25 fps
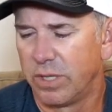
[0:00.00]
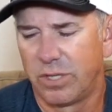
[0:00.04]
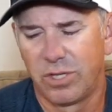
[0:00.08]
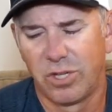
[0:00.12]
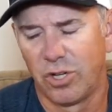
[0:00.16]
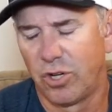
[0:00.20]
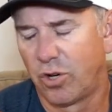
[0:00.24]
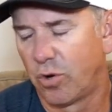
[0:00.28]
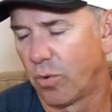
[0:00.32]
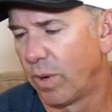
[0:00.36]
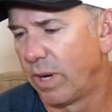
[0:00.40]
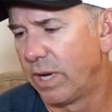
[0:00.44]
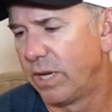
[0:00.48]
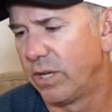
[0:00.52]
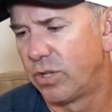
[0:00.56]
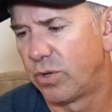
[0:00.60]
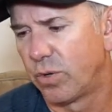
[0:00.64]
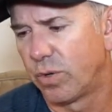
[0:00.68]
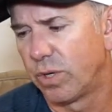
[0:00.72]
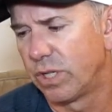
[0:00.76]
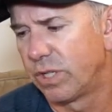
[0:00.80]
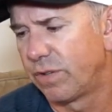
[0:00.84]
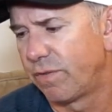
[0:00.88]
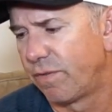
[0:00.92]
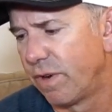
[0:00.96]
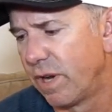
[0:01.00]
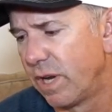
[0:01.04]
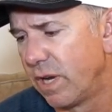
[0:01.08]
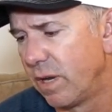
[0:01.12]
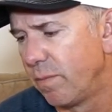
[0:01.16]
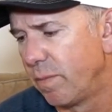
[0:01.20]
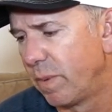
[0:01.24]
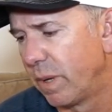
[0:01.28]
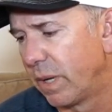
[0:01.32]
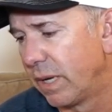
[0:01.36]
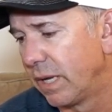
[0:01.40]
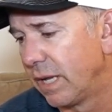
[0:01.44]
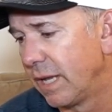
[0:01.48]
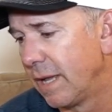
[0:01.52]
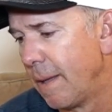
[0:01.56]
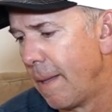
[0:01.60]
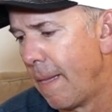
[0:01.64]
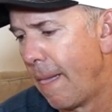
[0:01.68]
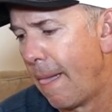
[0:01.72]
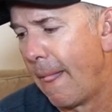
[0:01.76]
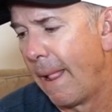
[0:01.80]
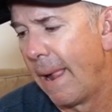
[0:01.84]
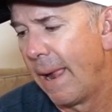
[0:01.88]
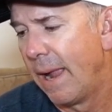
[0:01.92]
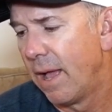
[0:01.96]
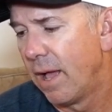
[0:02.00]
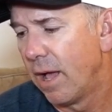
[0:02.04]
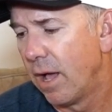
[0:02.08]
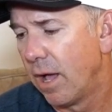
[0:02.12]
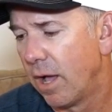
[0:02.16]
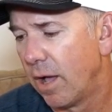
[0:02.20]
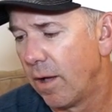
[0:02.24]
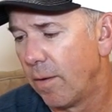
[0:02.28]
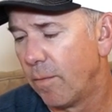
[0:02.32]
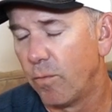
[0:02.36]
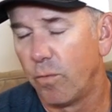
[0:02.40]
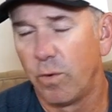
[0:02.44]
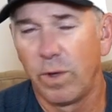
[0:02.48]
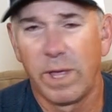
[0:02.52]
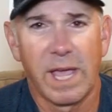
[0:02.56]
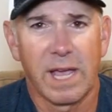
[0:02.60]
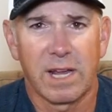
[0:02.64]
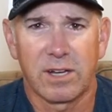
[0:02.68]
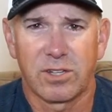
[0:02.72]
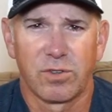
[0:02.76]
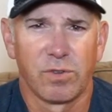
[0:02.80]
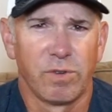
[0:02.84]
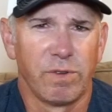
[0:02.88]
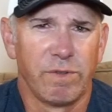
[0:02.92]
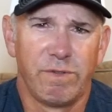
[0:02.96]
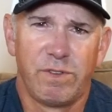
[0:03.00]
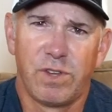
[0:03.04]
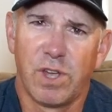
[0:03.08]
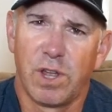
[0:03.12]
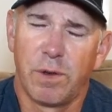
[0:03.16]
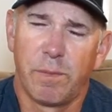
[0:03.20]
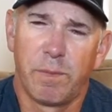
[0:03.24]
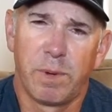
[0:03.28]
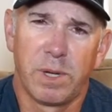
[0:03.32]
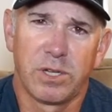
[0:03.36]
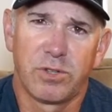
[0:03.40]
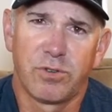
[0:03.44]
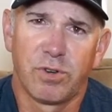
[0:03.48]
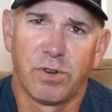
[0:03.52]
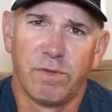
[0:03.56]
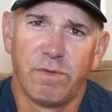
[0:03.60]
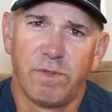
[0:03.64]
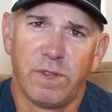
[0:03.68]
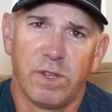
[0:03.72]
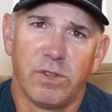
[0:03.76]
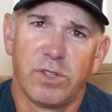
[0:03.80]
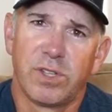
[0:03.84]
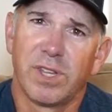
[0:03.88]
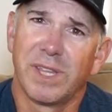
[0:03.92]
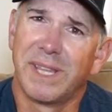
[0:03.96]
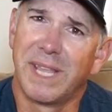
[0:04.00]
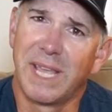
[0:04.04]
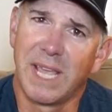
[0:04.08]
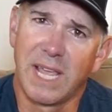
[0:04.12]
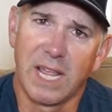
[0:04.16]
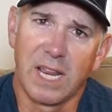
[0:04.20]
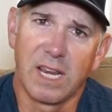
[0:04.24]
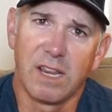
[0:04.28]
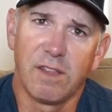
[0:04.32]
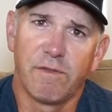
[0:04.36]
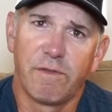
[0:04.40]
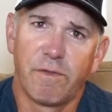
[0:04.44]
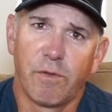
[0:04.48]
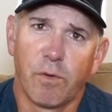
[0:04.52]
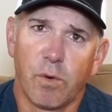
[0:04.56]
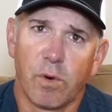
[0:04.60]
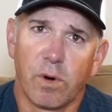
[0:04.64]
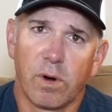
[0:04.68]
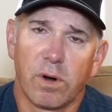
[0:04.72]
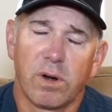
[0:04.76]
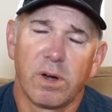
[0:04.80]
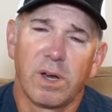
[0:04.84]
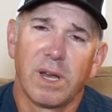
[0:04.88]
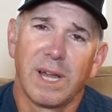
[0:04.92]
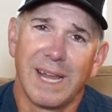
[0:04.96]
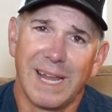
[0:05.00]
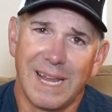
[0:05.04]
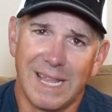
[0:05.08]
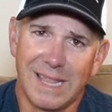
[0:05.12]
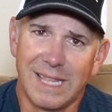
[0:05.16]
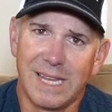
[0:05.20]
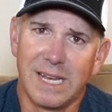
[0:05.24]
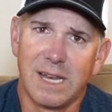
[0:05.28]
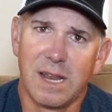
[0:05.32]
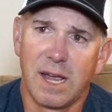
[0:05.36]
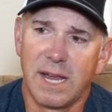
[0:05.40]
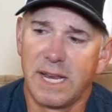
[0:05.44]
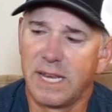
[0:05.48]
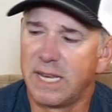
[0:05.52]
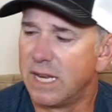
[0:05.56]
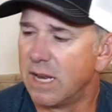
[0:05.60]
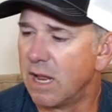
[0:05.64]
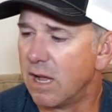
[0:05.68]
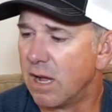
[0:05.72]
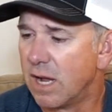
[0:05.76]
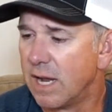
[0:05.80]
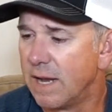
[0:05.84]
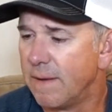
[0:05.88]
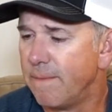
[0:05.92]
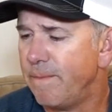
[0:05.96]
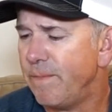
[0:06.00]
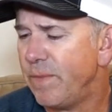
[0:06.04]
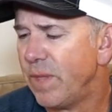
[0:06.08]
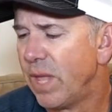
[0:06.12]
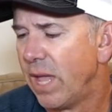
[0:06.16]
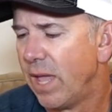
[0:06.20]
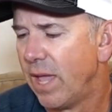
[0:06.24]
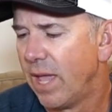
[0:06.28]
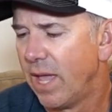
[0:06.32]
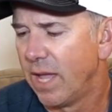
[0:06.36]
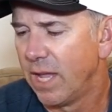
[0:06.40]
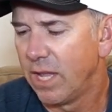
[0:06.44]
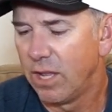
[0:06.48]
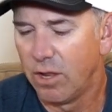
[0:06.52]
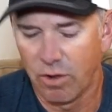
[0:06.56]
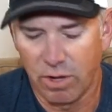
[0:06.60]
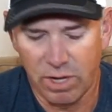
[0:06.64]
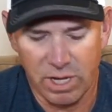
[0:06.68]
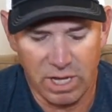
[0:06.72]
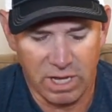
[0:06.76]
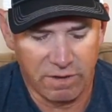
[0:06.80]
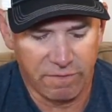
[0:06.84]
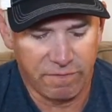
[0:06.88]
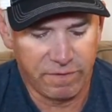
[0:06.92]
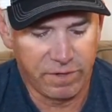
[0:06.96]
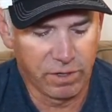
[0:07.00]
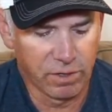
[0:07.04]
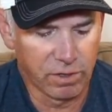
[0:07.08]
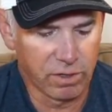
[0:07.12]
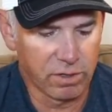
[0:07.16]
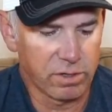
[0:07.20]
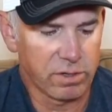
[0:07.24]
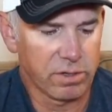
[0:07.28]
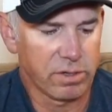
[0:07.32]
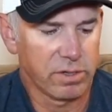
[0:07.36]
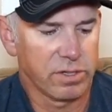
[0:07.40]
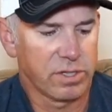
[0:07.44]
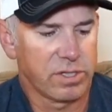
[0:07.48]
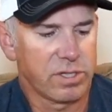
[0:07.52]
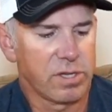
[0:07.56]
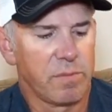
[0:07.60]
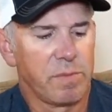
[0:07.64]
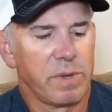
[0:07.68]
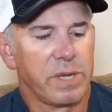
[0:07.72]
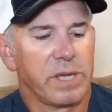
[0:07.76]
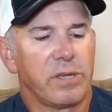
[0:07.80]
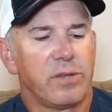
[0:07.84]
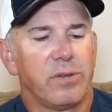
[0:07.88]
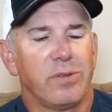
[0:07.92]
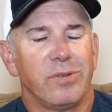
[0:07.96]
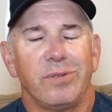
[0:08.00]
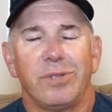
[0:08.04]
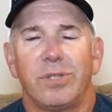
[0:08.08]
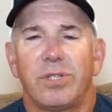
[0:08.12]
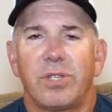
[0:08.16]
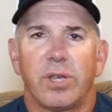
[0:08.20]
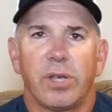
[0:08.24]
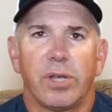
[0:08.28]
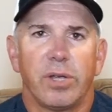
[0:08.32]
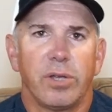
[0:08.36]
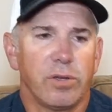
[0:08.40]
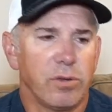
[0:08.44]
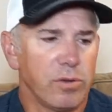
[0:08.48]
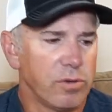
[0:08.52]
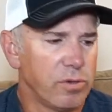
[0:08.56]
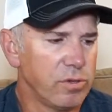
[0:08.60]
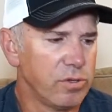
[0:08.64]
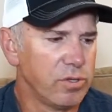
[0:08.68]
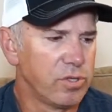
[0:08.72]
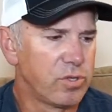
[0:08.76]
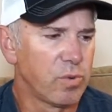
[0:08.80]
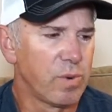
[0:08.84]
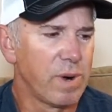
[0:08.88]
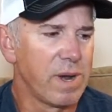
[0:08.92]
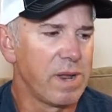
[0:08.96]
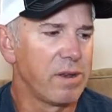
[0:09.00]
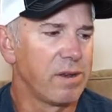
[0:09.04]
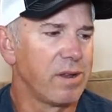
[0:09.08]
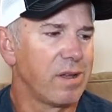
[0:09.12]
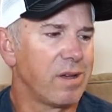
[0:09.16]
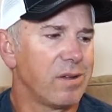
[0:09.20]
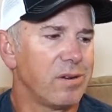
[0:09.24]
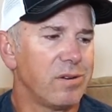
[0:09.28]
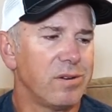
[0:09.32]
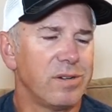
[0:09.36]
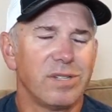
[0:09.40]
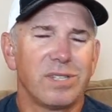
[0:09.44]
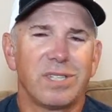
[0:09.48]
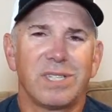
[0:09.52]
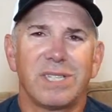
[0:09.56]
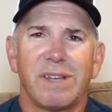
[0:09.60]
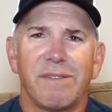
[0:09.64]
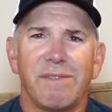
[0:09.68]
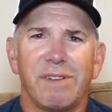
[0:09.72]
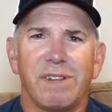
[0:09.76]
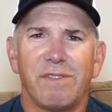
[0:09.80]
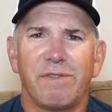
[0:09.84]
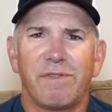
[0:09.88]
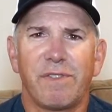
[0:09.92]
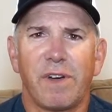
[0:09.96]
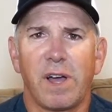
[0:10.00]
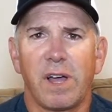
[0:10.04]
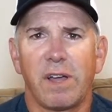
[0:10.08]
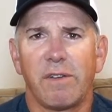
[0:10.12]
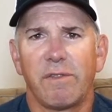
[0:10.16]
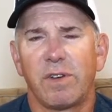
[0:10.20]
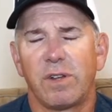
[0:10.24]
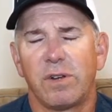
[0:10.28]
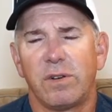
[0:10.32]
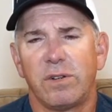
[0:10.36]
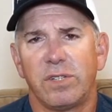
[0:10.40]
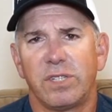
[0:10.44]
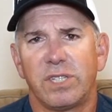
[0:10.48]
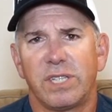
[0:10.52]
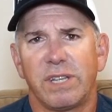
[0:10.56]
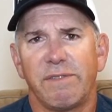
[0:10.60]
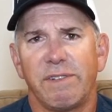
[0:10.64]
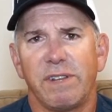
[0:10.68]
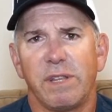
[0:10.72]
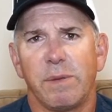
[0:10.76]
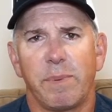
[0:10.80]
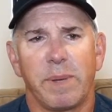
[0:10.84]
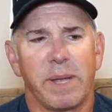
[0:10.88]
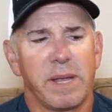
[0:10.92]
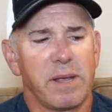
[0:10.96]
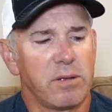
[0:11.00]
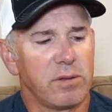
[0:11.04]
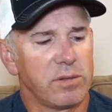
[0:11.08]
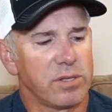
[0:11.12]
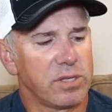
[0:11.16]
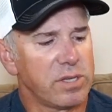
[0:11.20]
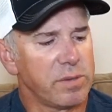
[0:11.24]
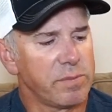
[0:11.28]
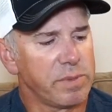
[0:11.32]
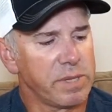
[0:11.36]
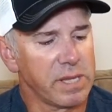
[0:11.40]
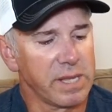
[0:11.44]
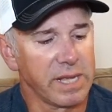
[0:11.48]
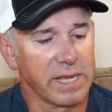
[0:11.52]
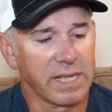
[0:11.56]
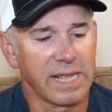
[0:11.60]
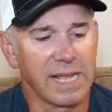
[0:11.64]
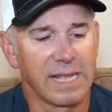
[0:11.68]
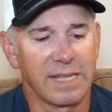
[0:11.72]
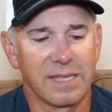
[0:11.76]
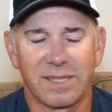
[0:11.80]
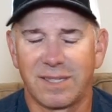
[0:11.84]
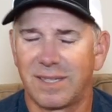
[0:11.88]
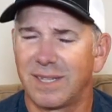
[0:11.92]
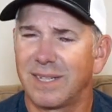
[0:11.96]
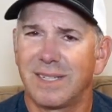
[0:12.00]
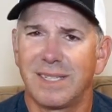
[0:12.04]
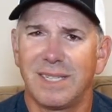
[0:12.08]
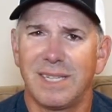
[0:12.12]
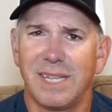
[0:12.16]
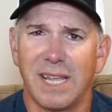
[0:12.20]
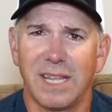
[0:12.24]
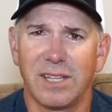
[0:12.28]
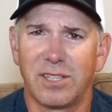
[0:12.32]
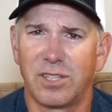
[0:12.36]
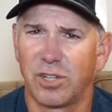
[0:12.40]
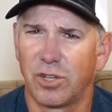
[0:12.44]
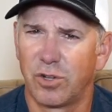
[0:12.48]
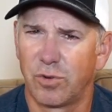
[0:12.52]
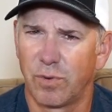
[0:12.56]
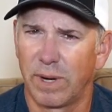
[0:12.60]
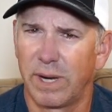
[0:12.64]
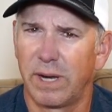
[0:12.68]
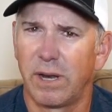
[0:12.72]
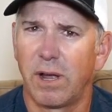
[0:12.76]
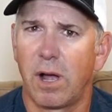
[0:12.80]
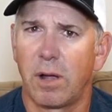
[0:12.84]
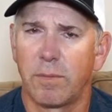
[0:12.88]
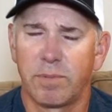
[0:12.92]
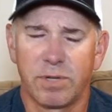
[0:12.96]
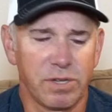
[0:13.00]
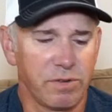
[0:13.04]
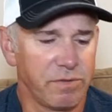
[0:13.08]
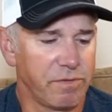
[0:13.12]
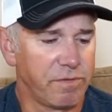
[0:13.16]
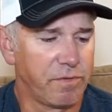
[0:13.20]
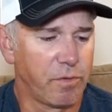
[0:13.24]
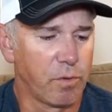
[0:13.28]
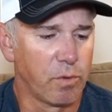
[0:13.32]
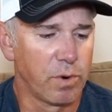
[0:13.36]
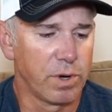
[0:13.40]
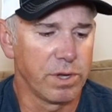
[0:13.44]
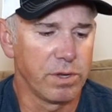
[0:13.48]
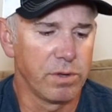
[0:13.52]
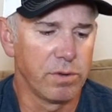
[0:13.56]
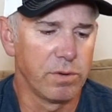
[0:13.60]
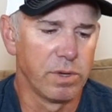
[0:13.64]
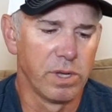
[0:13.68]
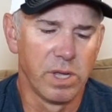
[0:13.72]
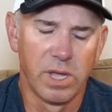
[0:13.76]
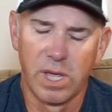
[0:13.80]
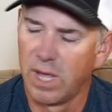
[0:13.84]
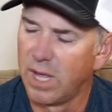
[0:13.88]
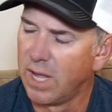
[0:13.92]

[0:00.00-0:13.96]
It's a great choice for anybody. We actually have done a bunch of reviews on the 84 and the 99. You know, if you're somebody who's around 175, 170 pounds, something like that, 68 is a great option for you.